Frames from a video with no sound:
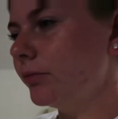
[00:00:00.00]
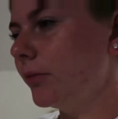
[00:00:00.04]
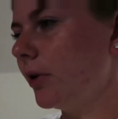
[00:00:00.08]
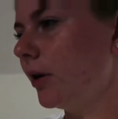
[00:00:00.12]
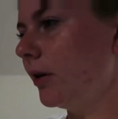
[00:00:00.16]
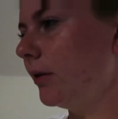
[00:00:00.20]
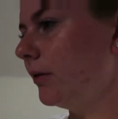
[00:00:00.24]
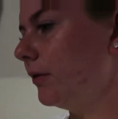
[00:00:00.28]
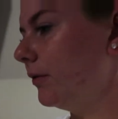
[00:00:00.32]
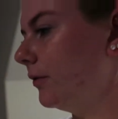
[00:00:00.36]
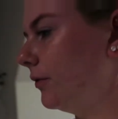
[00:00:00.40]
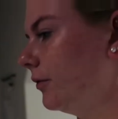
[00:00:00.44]

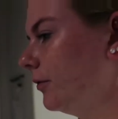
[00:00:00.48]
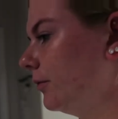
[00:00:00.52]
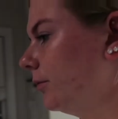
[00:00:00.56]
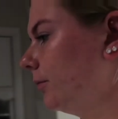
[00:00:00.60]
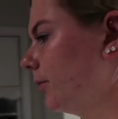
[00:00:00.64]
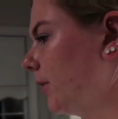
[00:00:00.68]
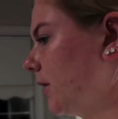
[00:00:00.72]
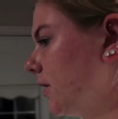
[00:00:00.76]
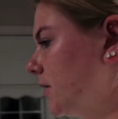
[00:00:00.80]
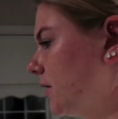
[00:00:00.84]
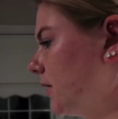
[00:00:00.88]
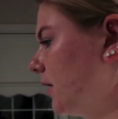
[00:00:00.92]
of
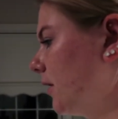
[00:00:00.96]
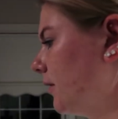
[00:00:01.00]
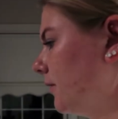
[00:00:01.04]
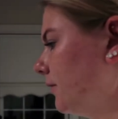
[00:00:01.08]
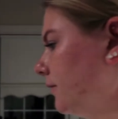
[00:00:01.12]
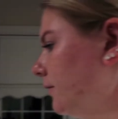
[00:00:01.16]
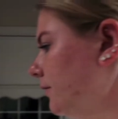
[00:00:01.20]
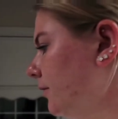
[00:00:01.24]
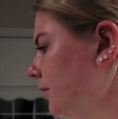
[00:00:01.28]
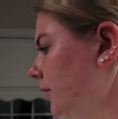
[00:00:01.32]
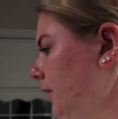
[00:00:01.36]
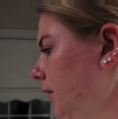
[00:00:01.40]
my stuff.
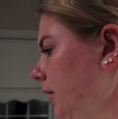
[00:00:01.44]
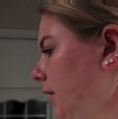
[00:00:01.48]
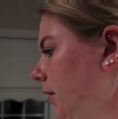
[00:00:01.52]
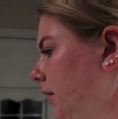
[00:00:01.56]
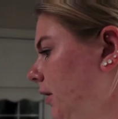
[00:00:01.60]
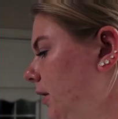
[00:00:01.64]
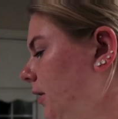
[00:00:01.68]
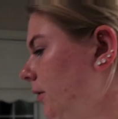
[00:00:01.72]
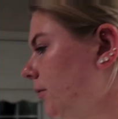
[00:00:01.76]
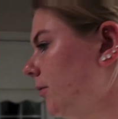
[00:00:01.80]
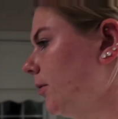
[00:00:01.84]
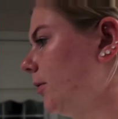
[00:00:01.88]

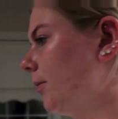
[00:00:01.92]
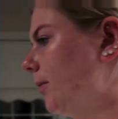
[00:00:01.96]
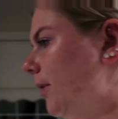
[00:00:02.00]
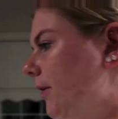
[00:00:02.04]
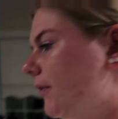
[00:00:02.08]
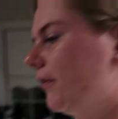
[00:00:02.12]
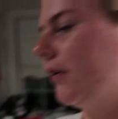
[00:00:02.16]
But my